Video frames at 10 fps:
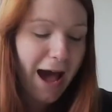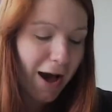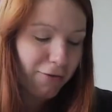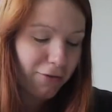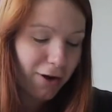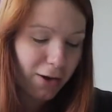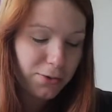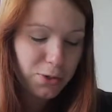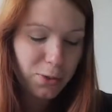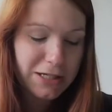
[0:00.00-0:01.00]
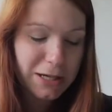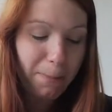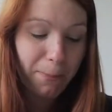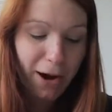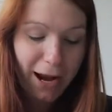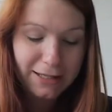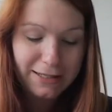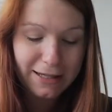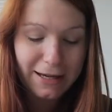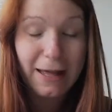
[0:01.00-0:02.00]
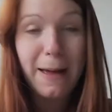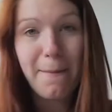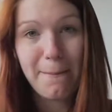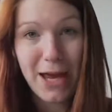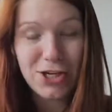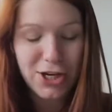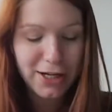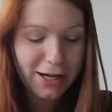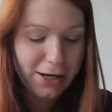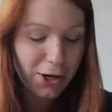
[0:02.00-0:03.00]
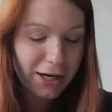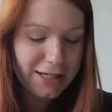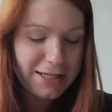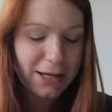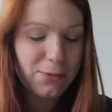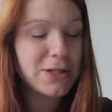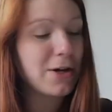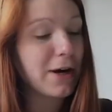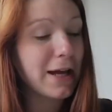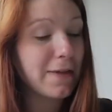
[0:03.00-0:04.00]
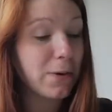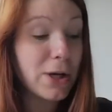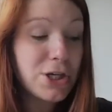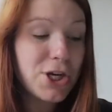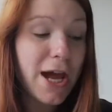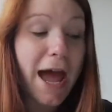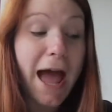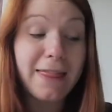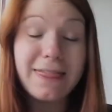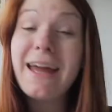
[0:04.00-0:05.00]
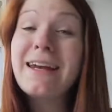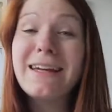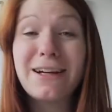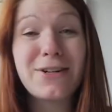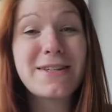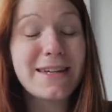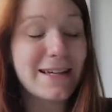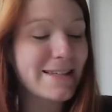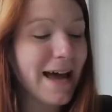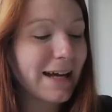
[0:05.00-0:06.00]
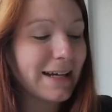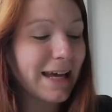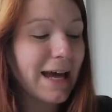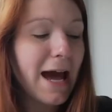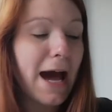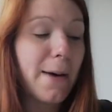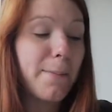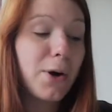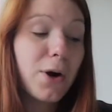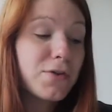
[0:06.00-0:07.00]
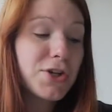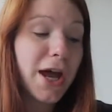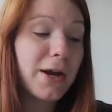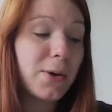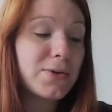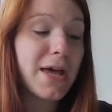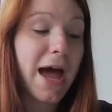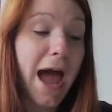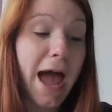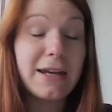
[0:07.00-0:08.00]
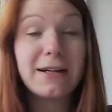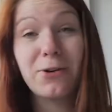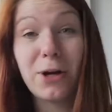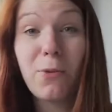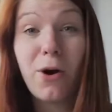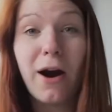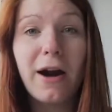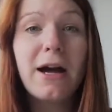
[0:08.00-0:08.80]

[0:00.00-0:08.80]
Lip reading: follows with the practical magic, connecting with your inner witch. And then here is exactly a Book of Shadows and a grimoire.